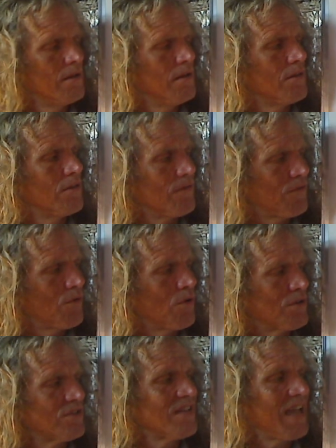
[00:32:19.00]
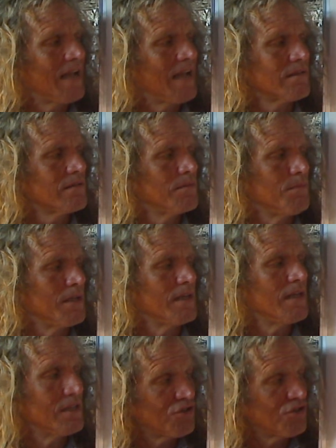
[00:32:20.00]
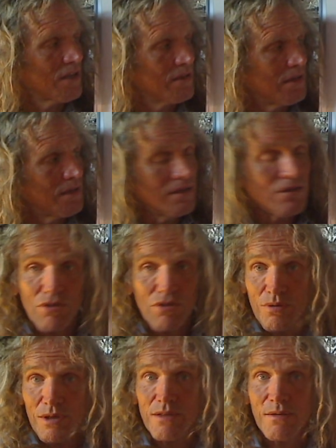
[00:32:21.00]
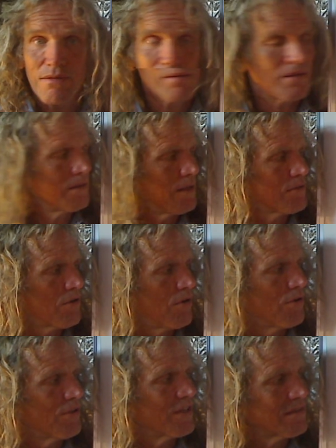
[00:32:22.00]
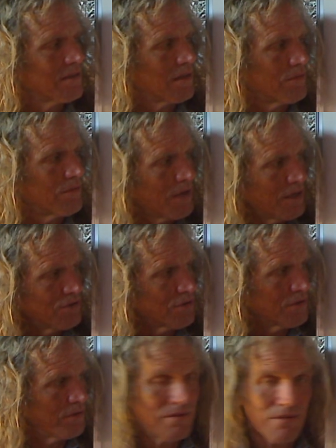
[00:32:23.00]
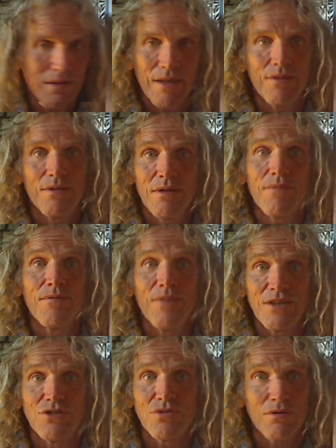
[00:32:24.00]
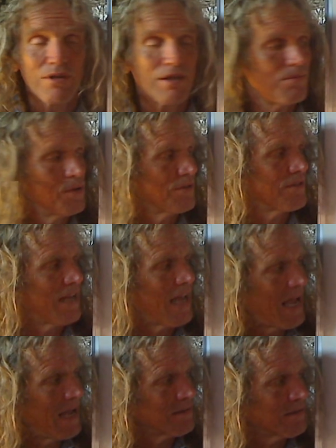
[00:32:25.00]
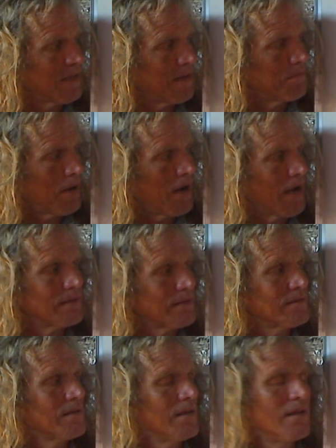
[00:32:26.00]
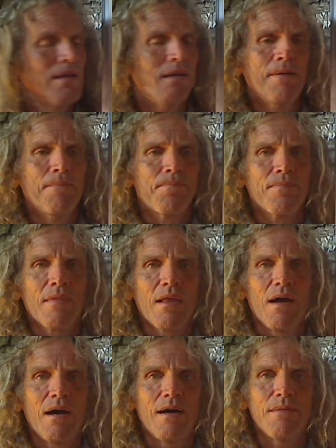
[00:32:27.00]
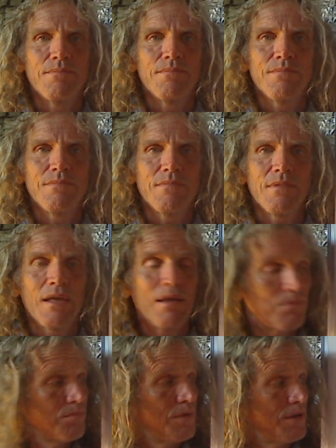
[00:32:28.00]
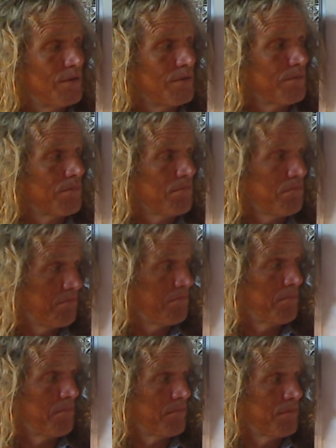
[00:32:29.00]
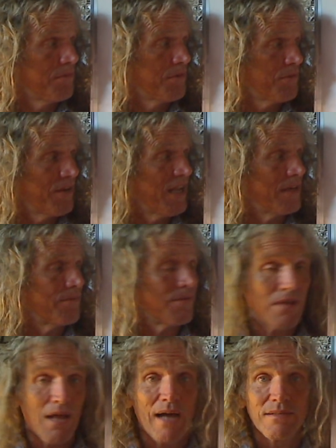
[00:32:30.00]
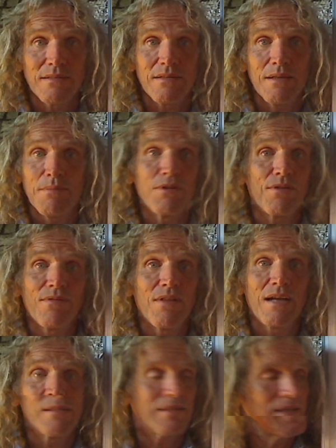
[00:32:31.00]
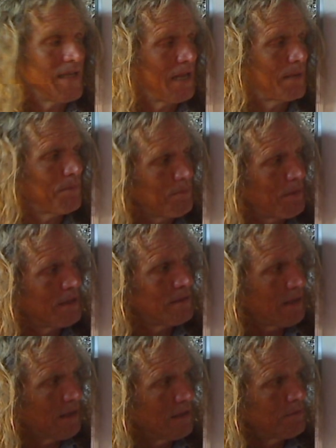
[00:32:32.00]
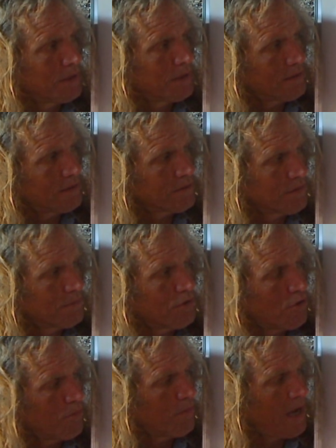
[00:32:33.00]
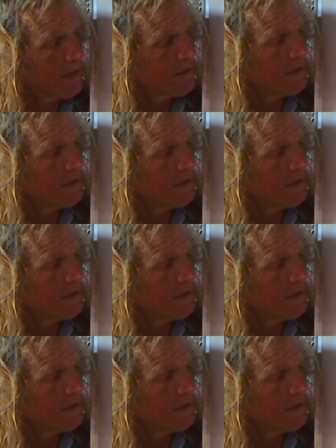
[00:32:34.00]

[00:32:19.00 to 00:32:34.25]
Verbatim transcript: The force has to be injected into it, and that's called acceleration. And eventually, once it has that bias, it will create a velocity, but the velocity can't be maintained because it will go back to